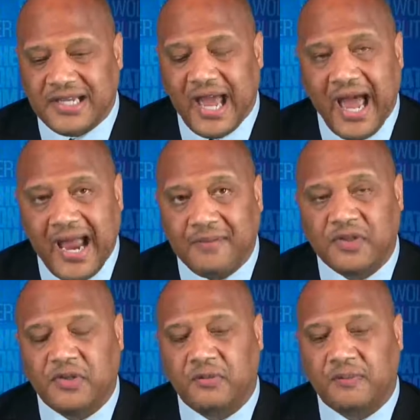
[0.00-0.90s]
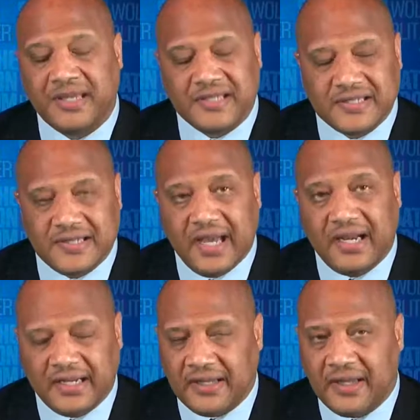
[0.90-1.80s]
time to be
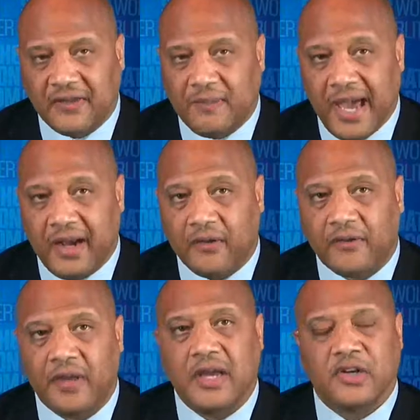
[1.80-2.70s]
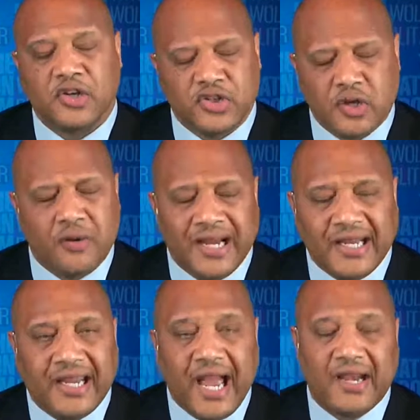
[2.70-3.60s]
studied in these matters, to show
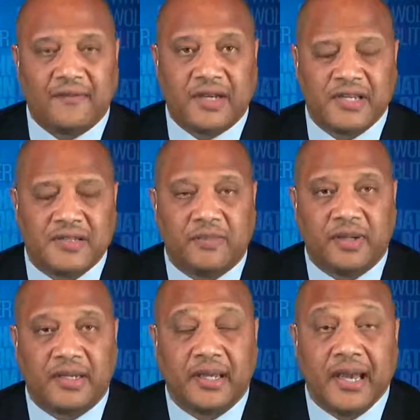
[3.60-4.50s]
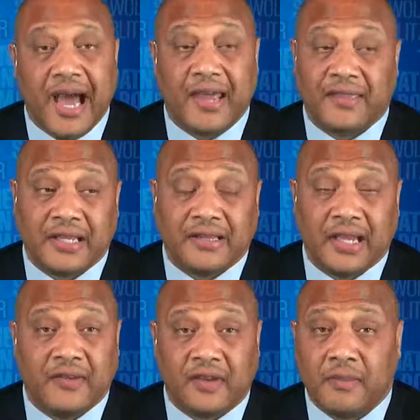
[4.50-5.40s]
any kind of discipline. I think
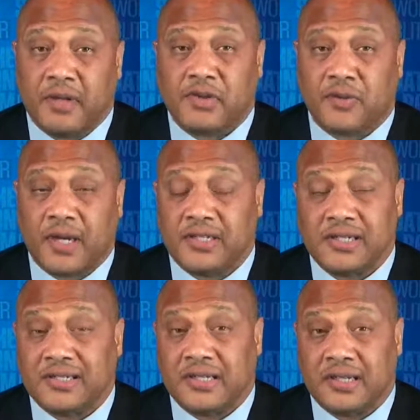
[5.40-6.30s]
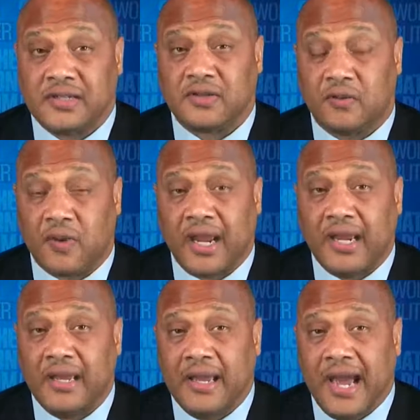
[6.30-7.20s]
that his administration is in
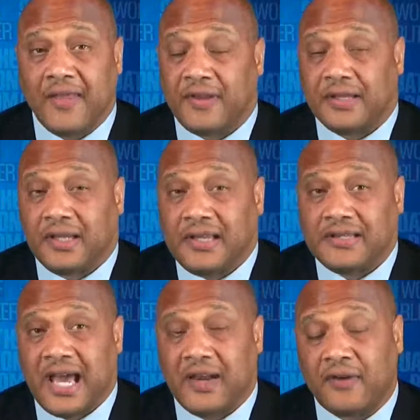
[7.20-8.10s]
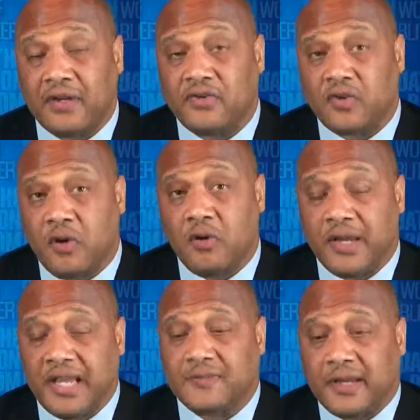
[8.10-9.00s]
disarray. I think that he's out of
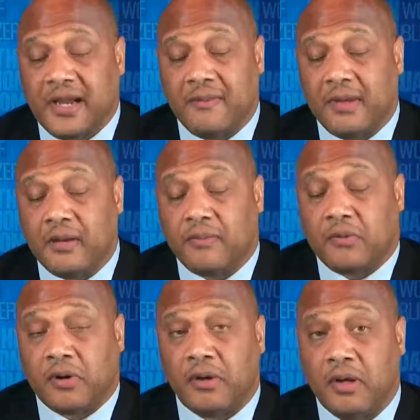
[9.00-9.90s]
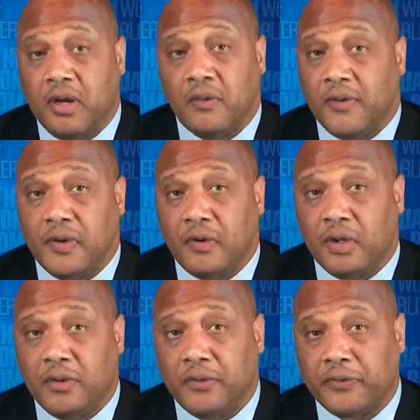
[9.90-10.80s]
control. He has become the emperor with no
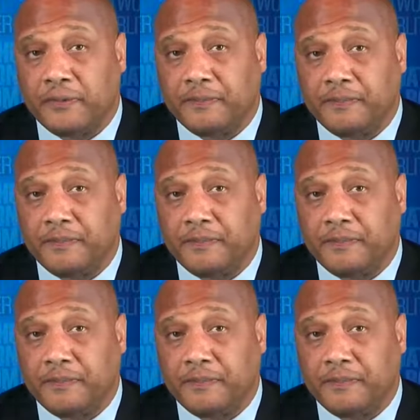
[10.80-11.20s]
clothes.